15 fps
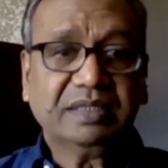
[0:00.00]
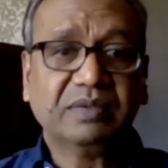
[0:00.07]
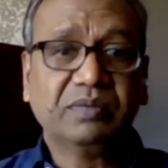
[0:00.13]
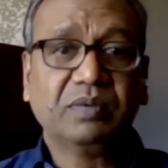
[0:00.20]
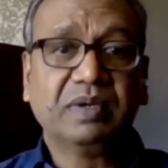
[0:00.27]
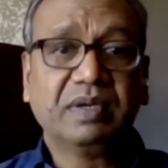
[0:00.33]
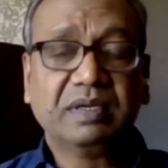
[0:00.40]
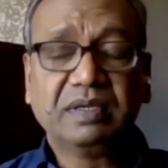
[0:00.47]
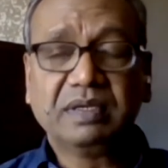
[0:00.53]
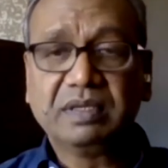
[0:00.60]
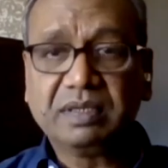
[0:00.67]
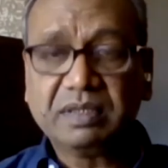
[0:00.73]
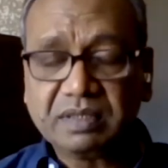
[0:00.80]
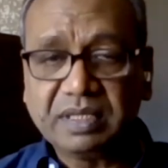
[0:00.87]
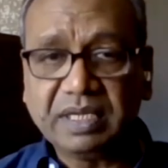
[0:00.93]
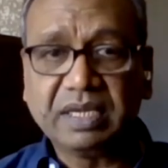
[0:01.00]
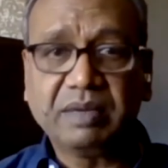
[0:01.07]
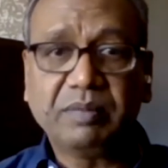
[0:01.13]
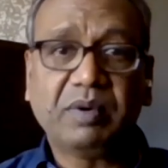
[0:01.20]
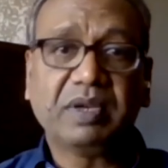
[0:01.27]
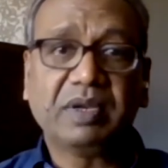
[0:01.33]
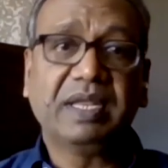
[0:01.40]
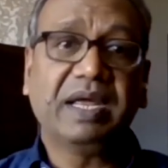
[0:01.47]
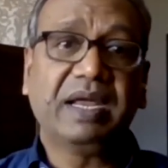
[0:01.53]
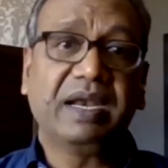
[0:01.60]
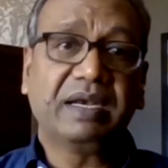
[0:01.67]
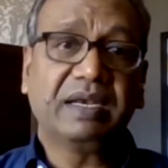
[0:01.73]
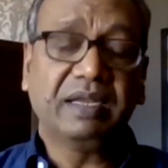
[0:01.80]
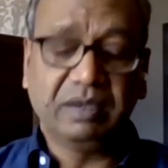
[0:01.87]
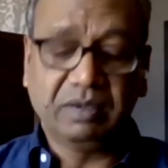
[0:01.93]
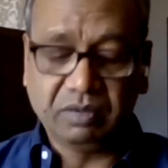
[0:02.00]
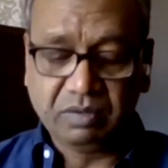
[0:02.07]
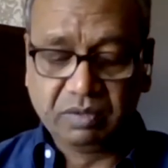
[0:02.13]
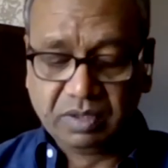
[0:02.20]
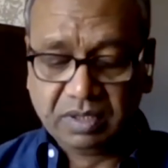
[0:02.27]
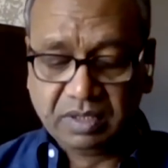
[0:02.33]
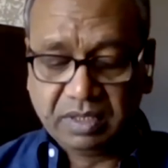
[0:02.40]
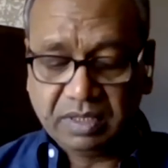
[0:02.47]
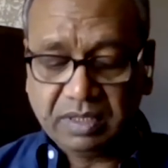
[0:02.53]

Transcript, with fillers: she will think about that. You know,